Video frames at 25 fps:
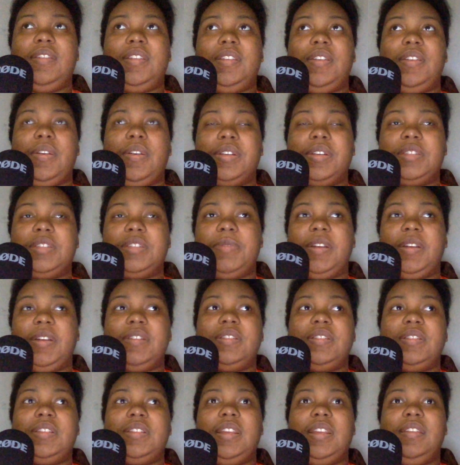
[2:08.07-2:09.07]
they're
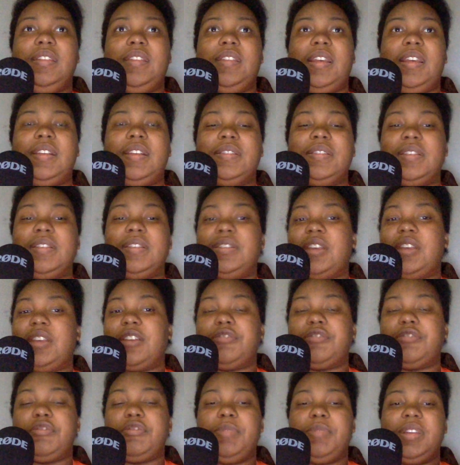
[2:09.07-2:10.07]
experiencing that has
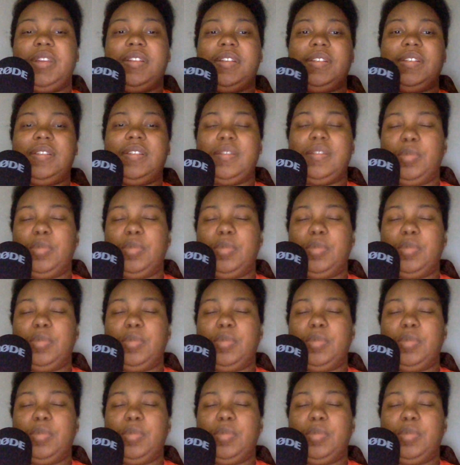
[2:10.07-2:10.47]
exacerbated